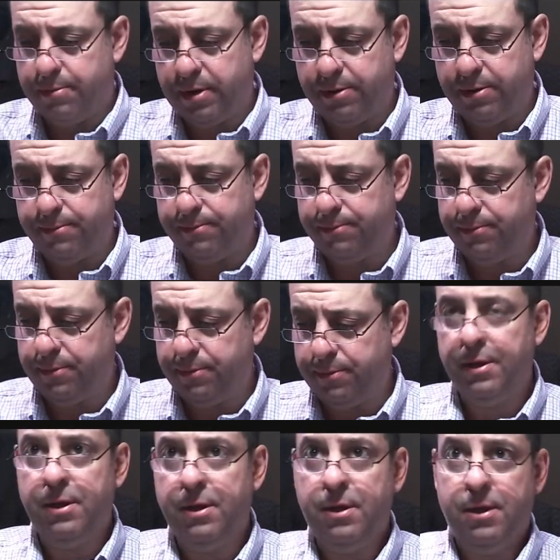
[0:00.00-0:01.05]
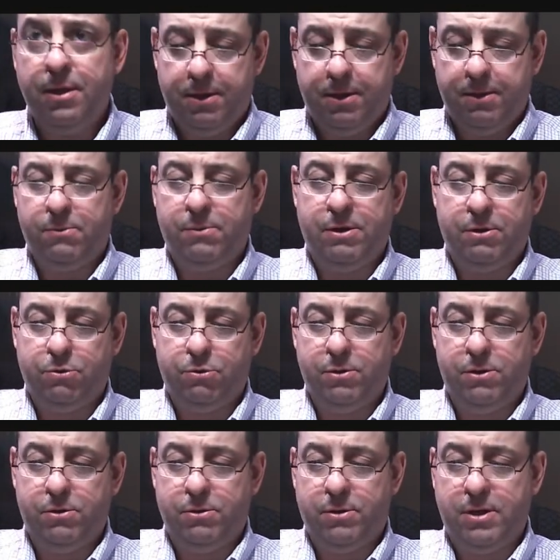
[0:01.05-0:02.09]
out, and want to do a
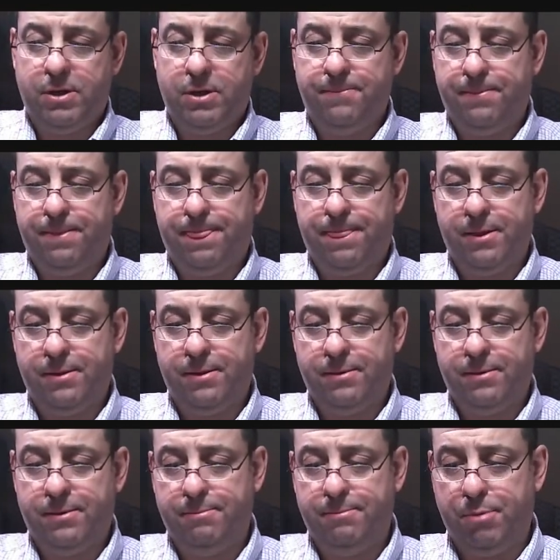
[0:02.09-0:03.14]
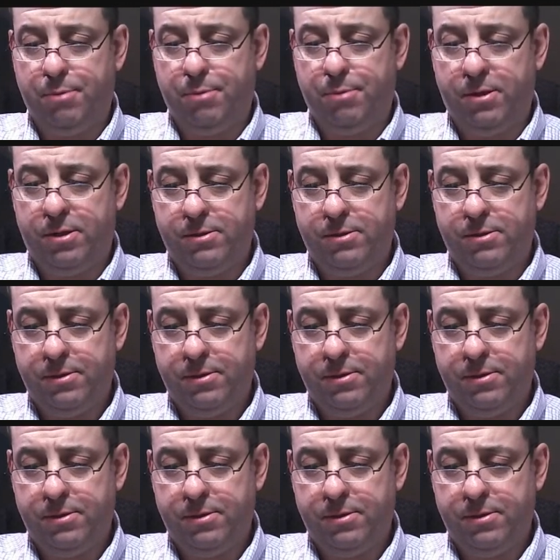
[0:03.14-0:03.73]
little ball